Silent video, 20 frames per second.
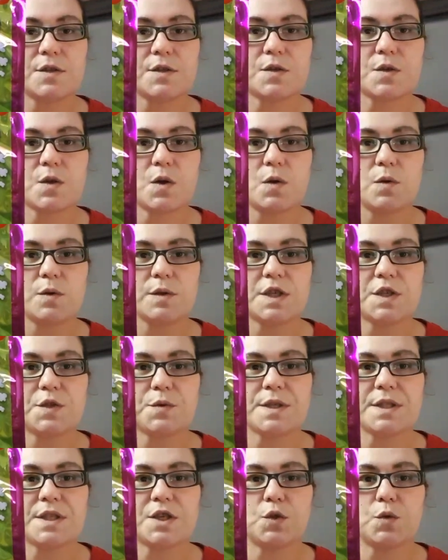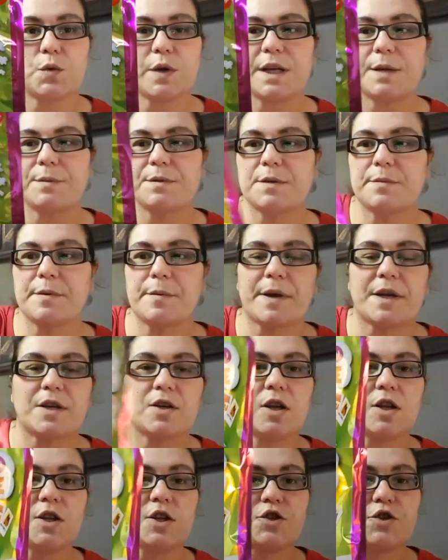So this was a new item to me my
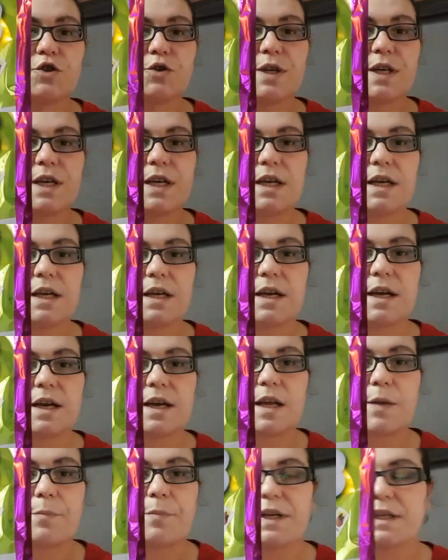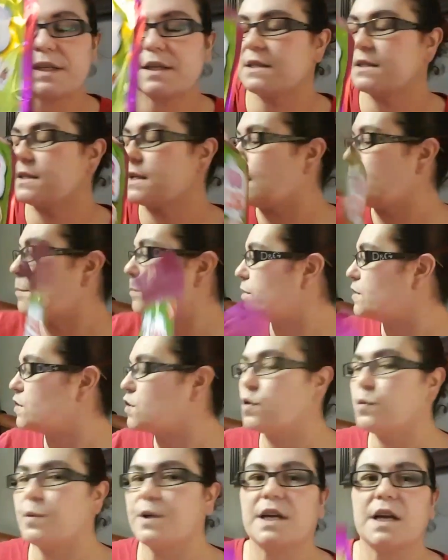Dollar Tree, and I picked this up
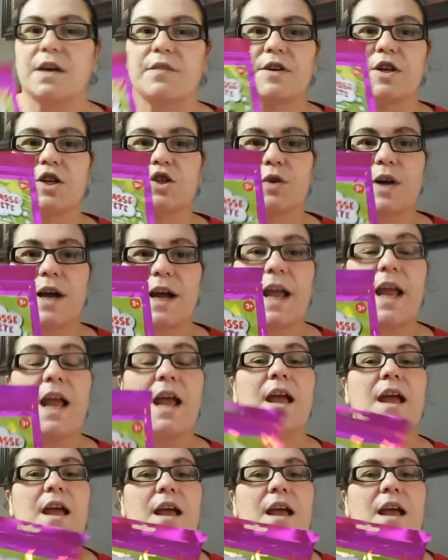so we could give it a try.